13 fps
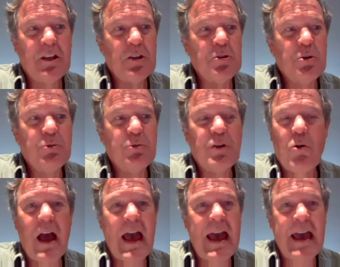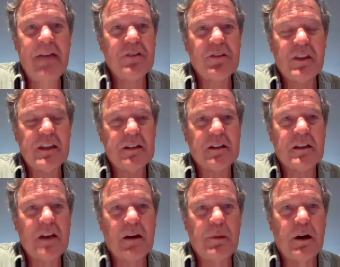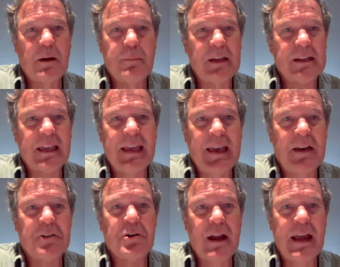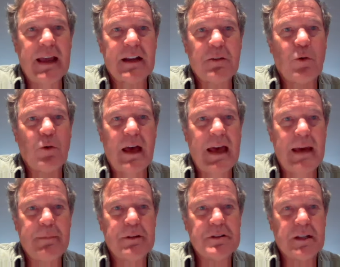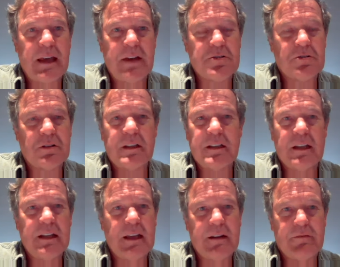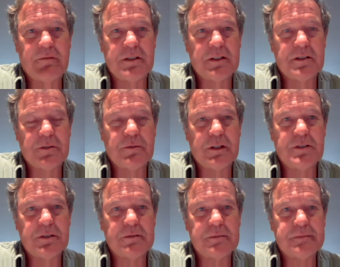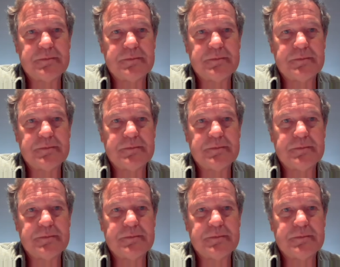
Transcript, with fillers: You don't have to then come up and counteract what happens naturally in every situation.